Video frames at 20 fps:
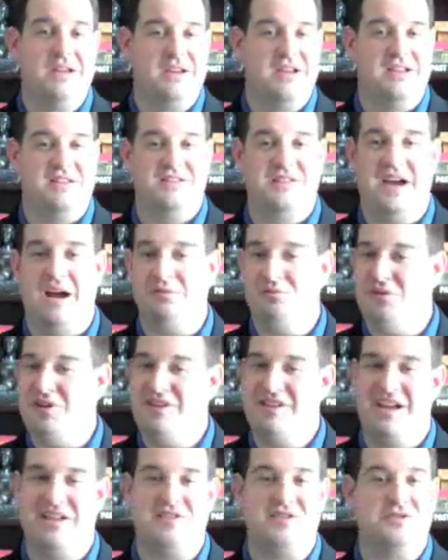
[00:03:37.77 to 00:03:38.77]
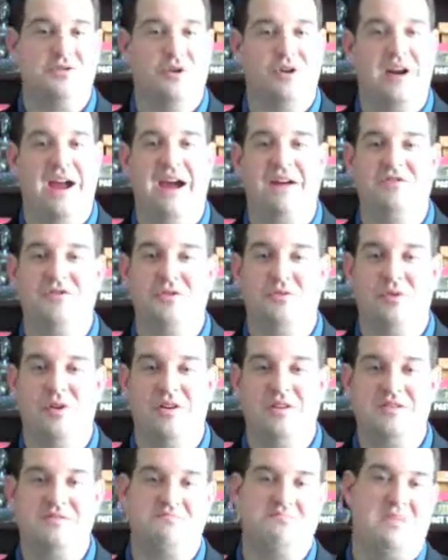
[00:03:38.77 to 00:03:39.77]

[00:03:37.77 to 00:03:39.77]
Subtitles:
It's not really that sore afterwards,